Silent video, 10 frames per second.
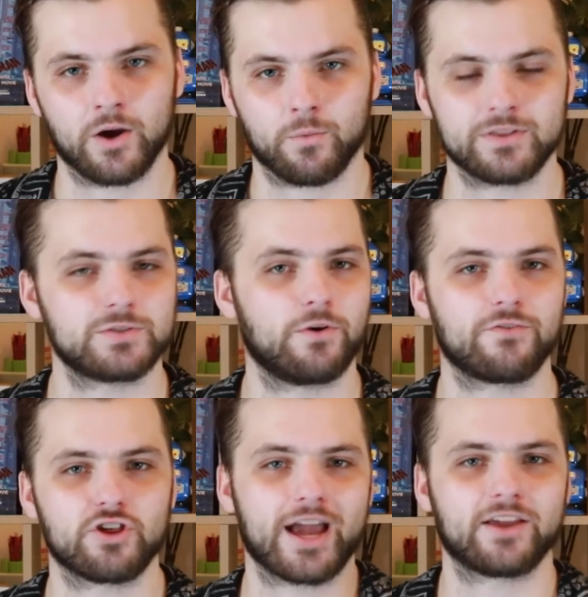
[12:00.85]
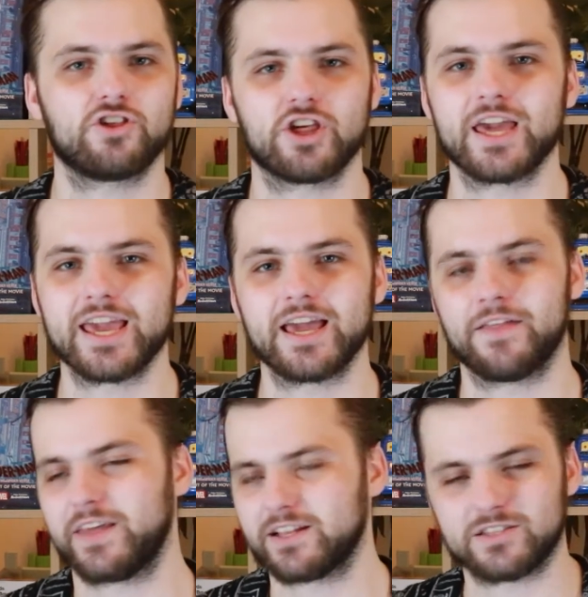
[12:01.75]
with sort of Shang-Chi
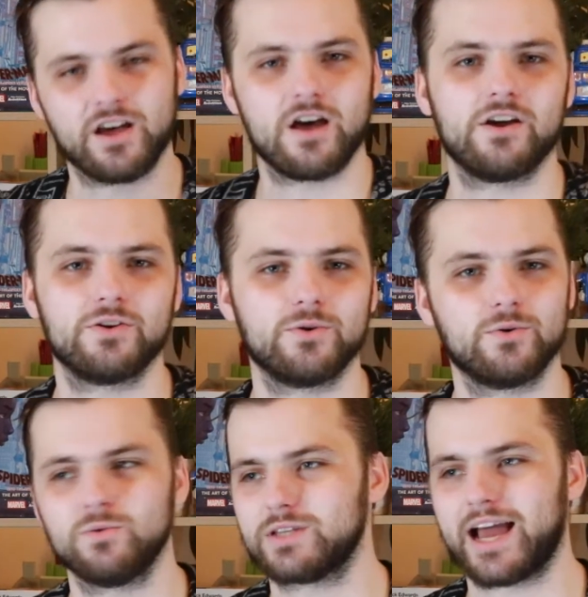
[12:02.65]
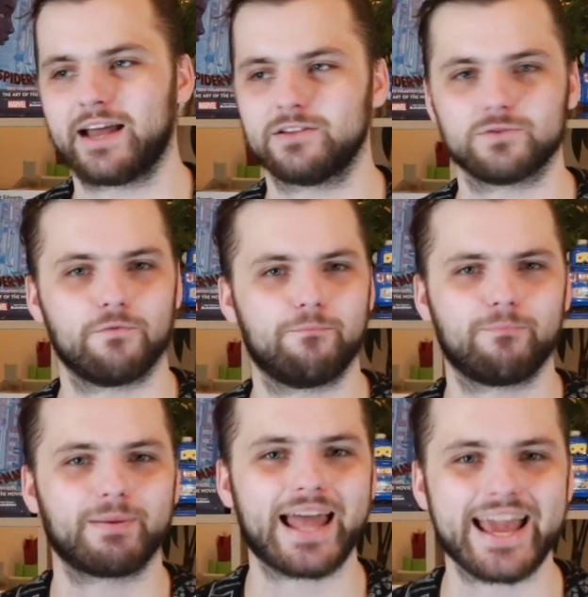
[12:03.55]
and the Eternals and sort
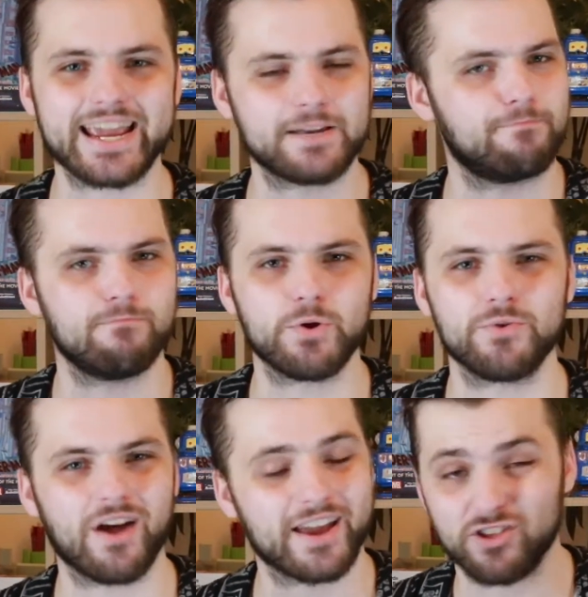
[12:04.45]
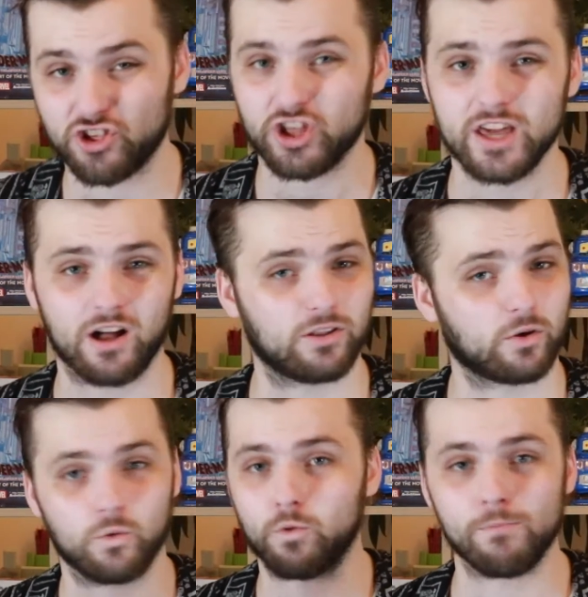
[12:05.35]
of Blade, Moon Knight and
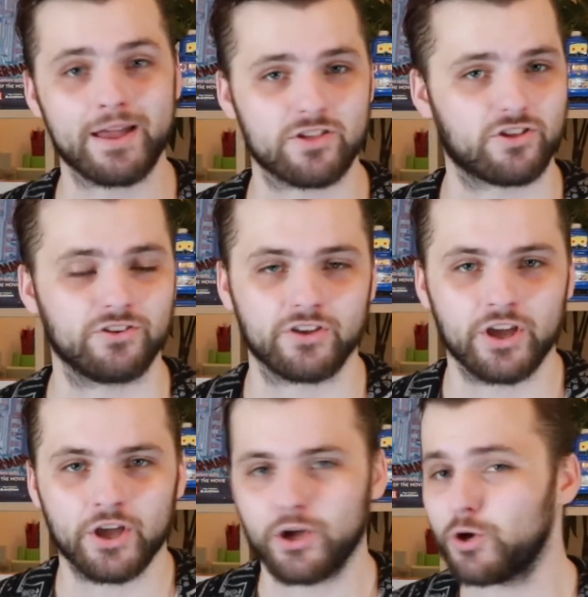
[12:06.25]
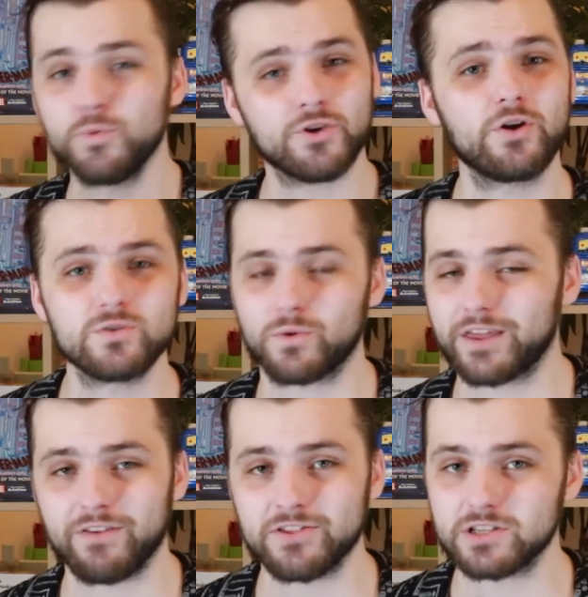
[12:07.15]
She-Hulk all mentioned. Who knows what
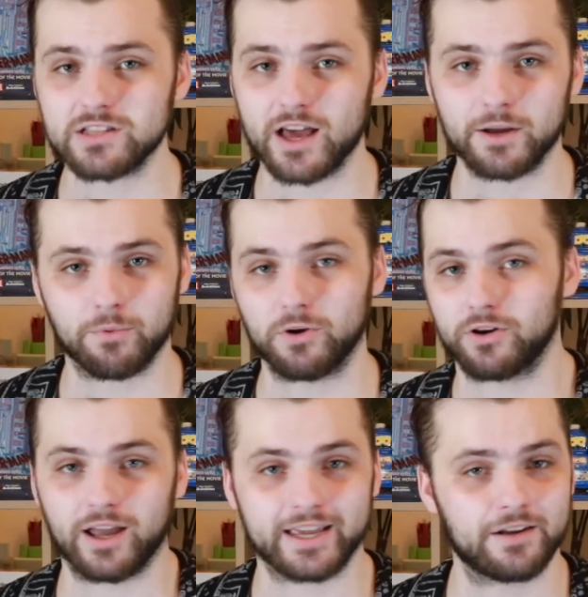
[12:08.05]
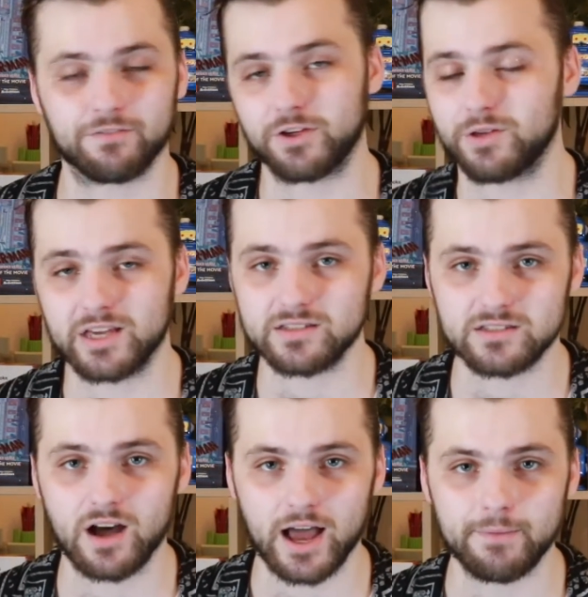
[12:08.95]
the Avengers lineup will look like in a few years'
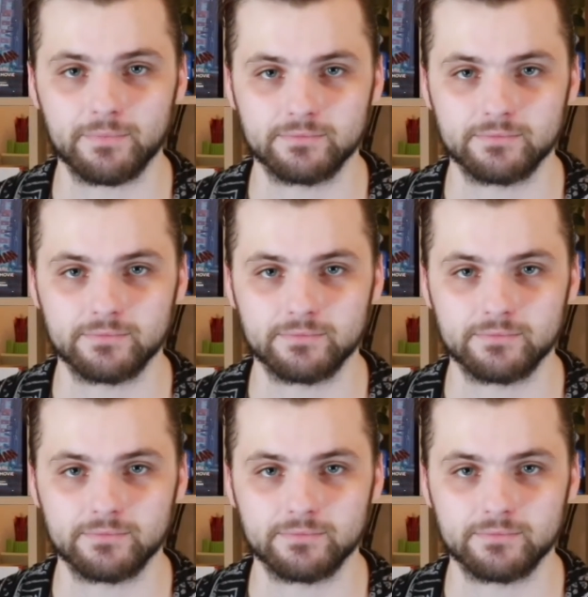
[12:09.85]
time.